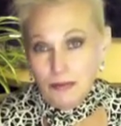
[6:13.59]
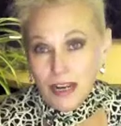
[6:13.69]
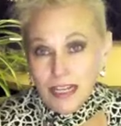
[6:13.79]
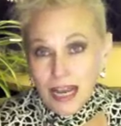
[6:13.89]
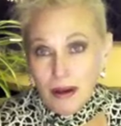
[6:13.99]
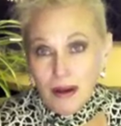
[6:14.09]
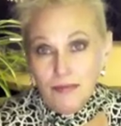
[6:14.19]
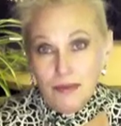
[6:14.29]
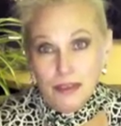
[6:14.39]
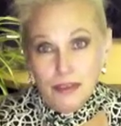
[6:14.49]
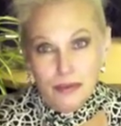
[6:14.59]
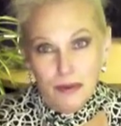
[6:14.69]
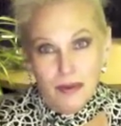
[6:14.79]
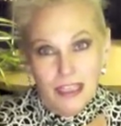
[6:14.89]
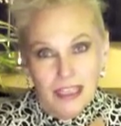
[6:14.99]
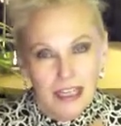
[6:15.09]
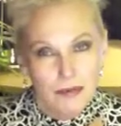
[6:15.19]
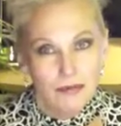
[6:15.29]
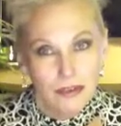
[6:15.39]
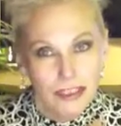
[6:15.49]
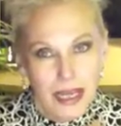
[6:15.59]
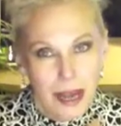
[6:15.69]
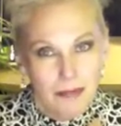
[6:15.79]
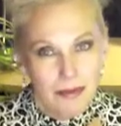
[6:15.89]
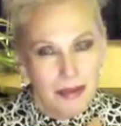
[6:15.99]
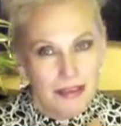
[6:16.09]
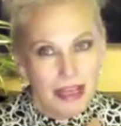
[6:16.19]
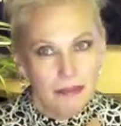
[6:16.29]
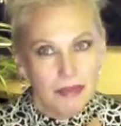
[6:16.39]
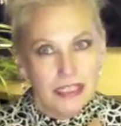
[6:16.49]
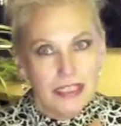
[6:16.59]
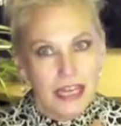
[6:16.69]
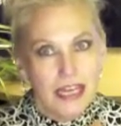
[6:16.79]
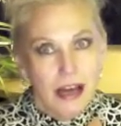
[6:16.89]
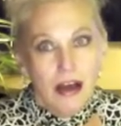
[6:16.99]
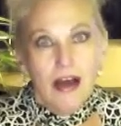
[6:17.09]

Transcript: Right now, I'm doing 2 a week, and I'm really happy about that, but it's like